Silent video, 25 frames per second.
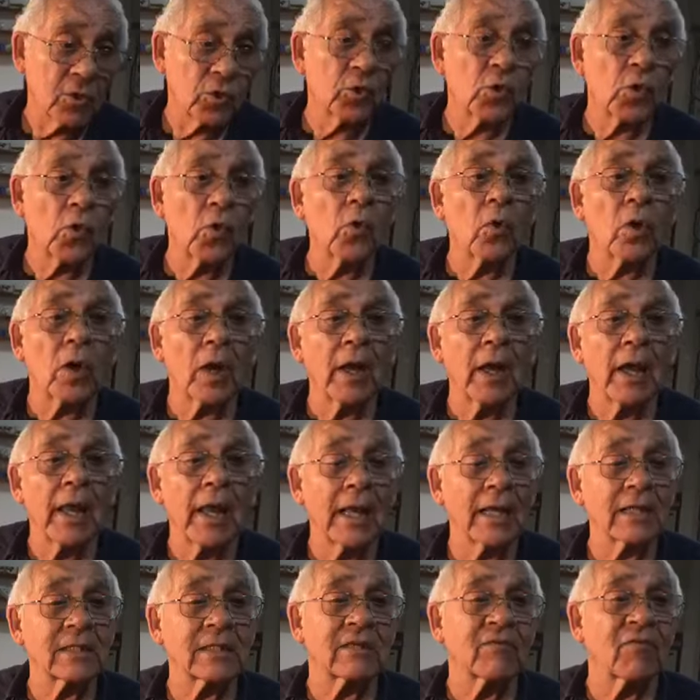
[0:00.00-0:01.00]
Arugula,
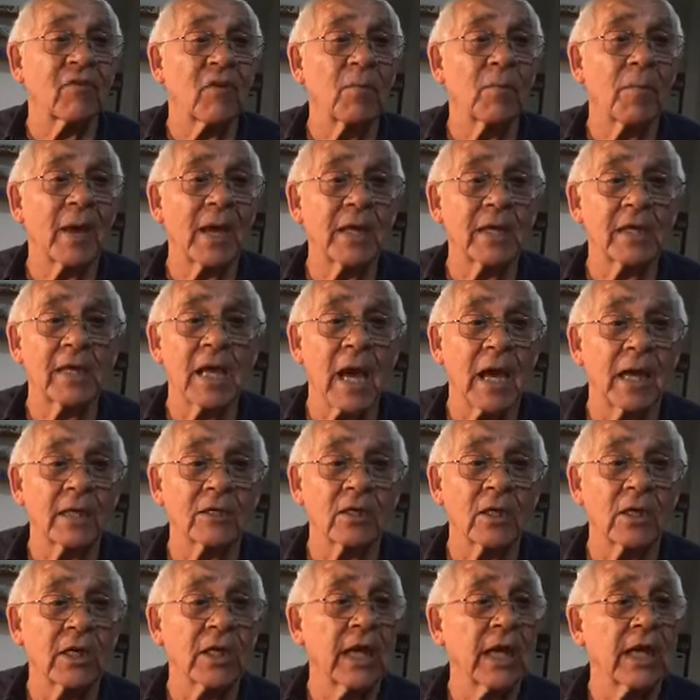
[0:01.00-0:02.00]
it's from my
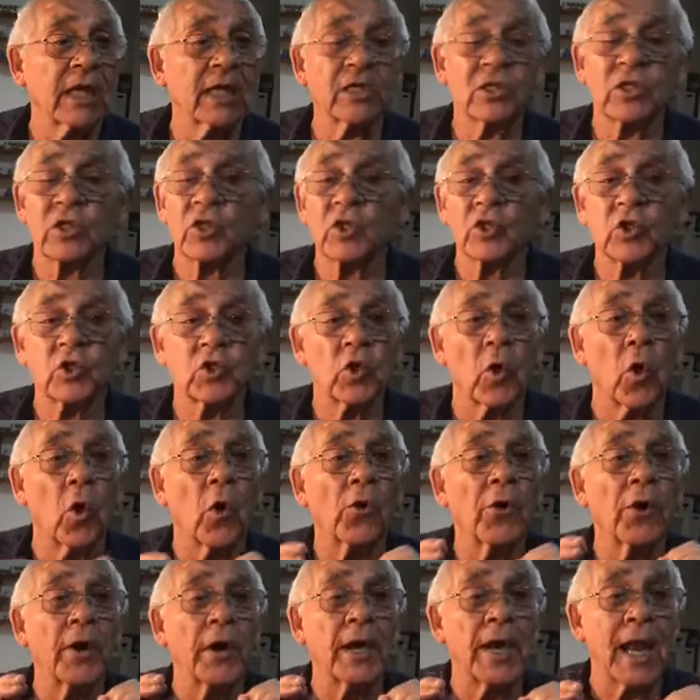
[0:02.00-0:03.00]
garden. It's
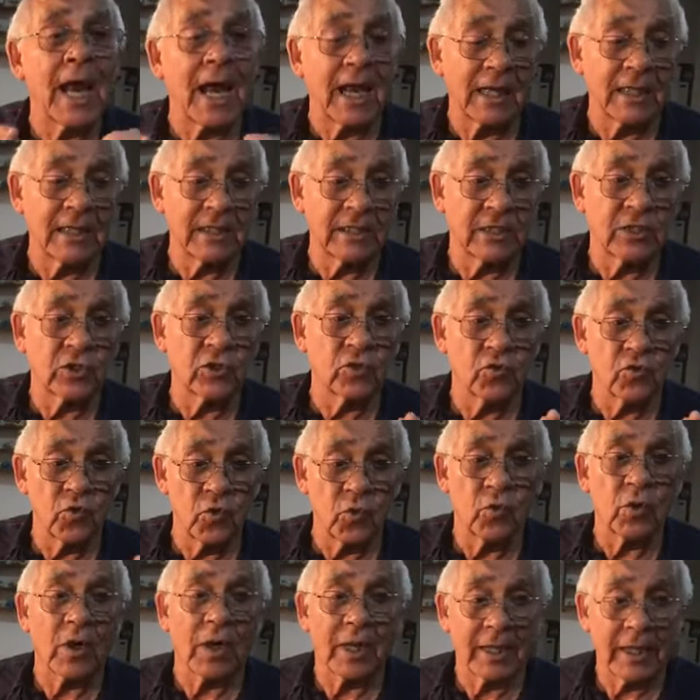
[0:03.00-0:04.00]
so nice,
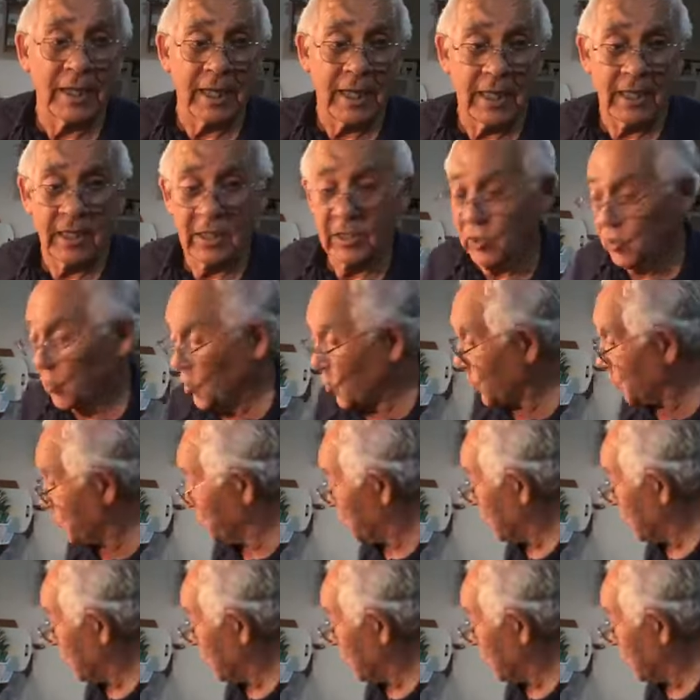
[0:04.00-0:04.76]
arugula garden, so